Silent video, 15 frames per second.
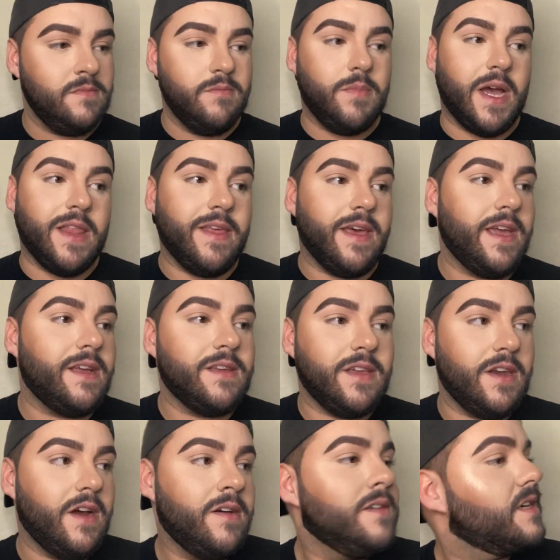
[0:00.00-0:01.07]
by like, you
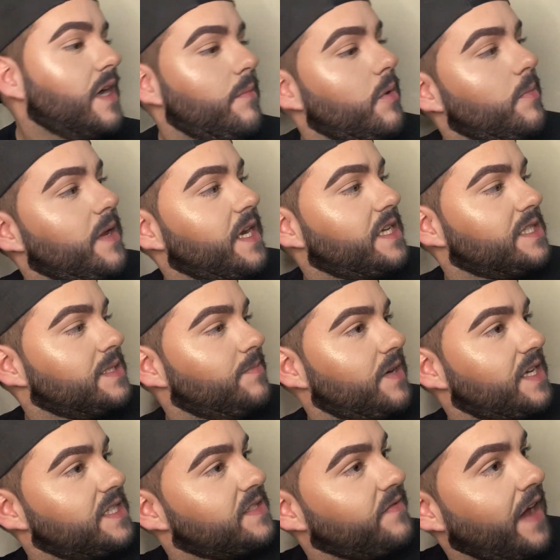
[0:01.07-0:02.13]
know, a couple minutes, but
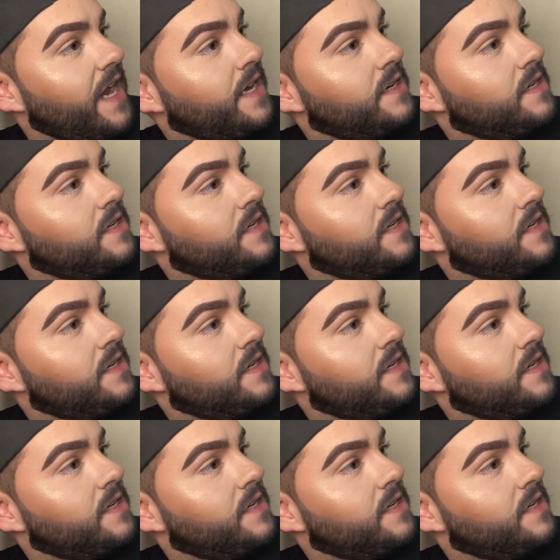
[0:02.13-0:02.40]
it's fine.